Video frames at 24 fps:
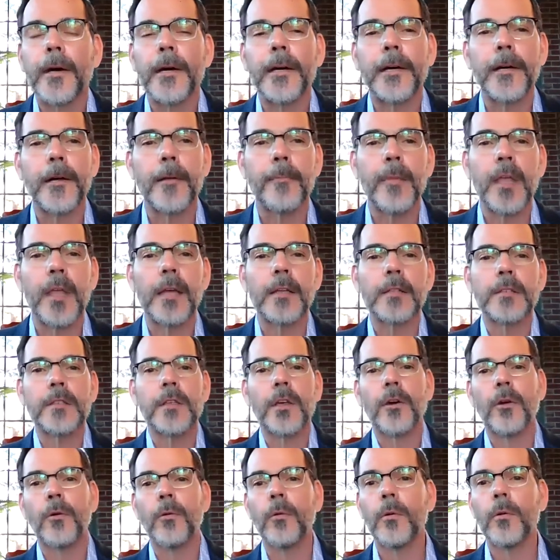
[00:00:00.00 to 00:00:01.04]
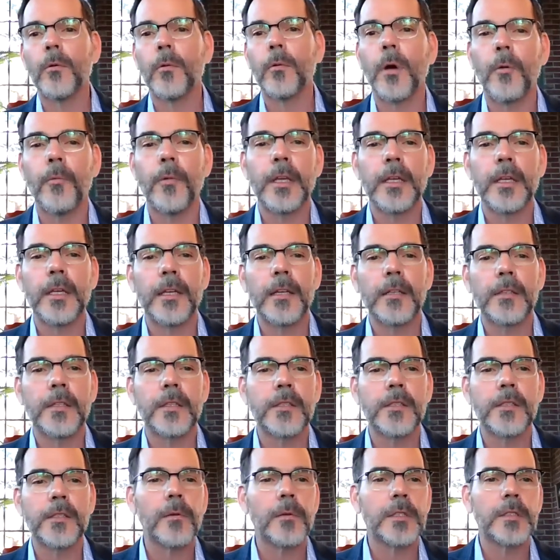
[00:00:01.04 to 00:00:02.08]
Um, and so what we need to
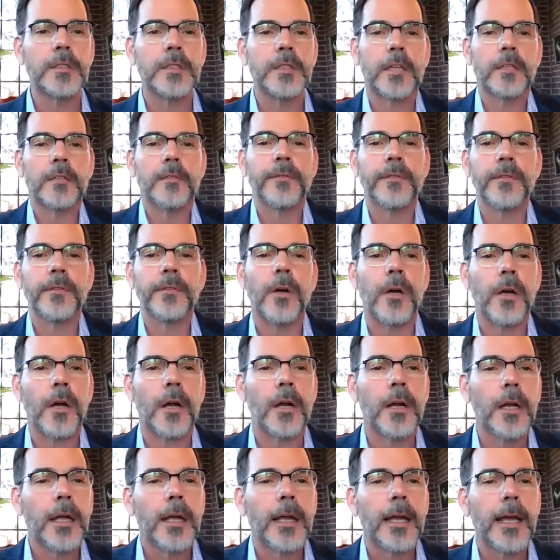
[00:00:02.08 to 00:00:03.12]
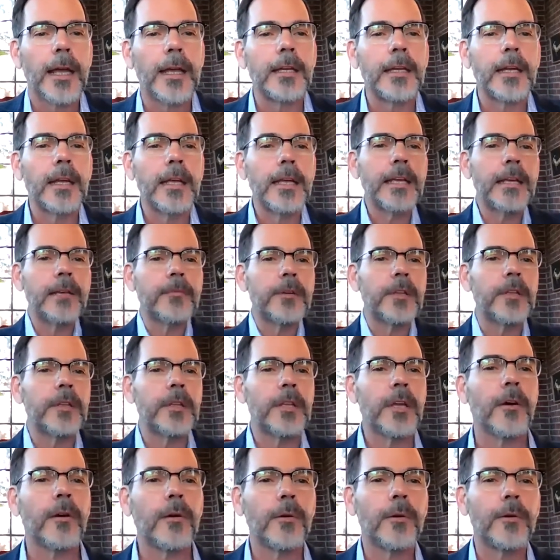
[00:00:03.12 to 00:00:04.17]
do is set a floor. And even
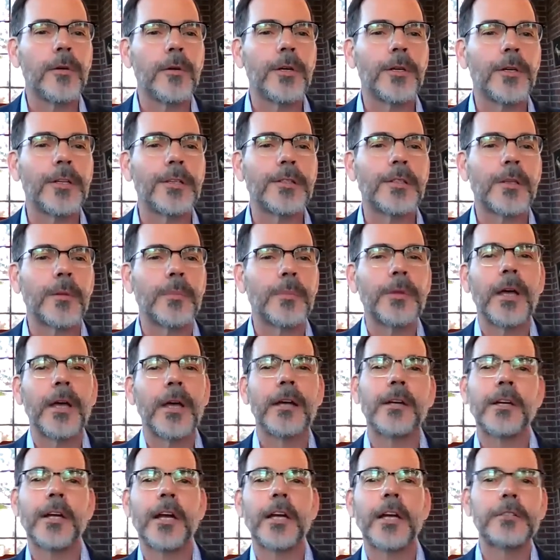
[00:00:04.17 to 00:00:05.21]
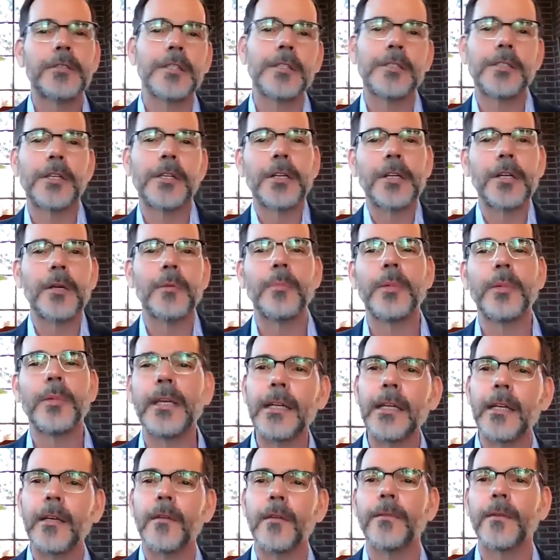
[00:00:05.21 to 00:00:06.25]
though supplier countries are
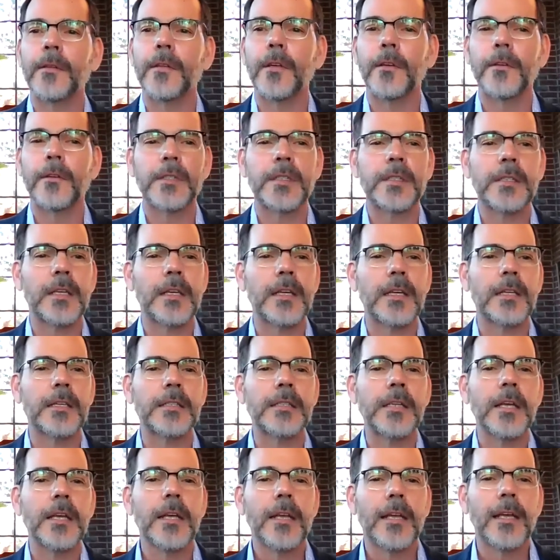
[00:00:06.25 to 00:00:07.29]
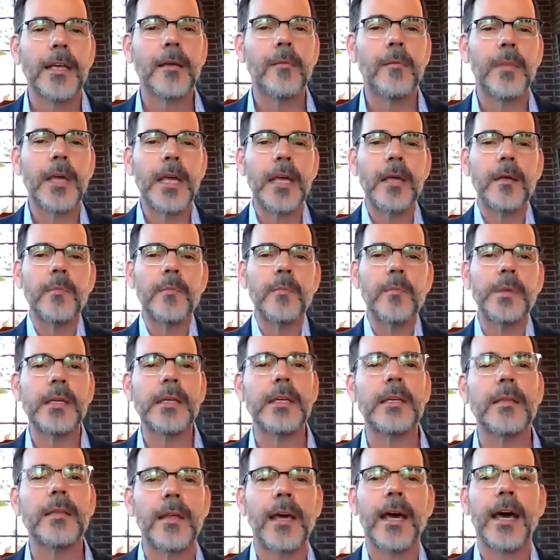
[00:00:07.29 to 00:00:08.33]
competing for those things, it may
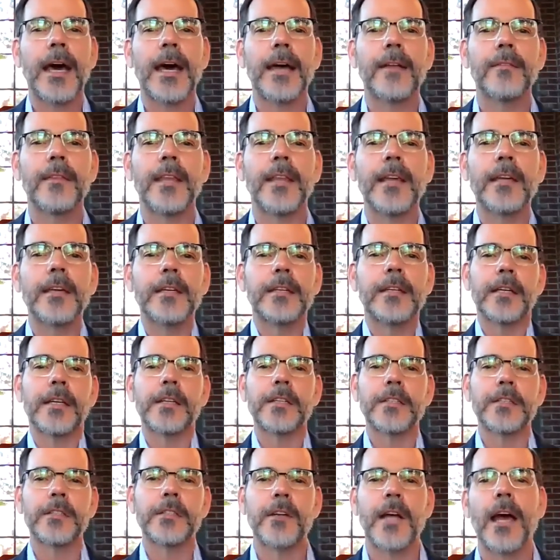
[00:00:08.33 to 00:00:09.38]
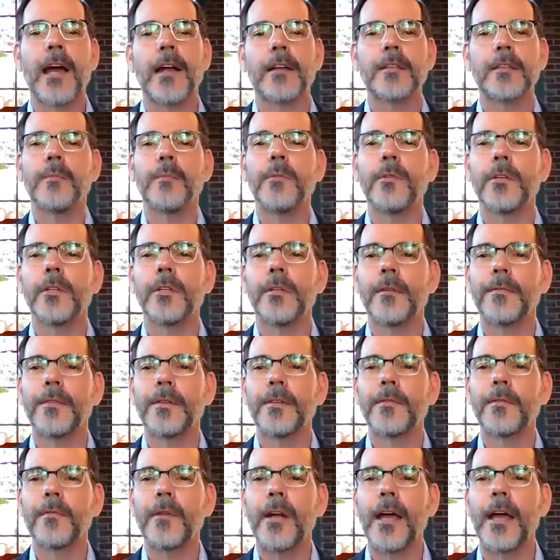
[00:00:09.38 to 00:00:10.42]
be that they could extract more of
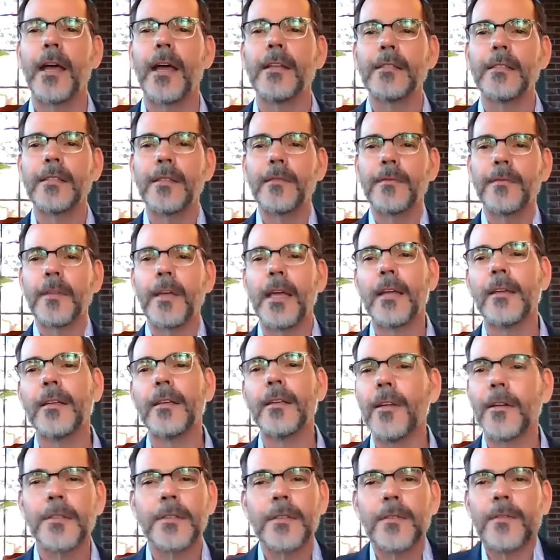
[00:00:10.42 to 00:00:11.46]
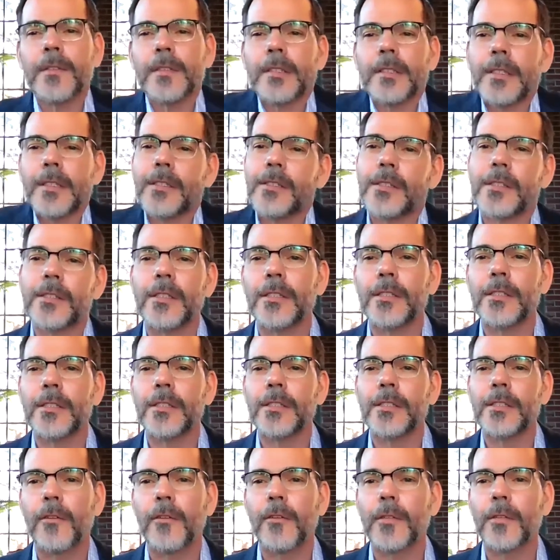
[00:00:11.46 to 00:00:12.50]
the rents if they, you know, so this is just a
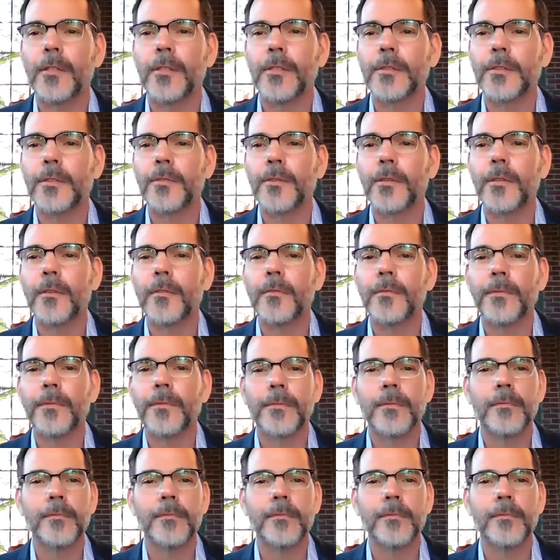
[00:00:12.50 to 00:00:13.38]
general sort of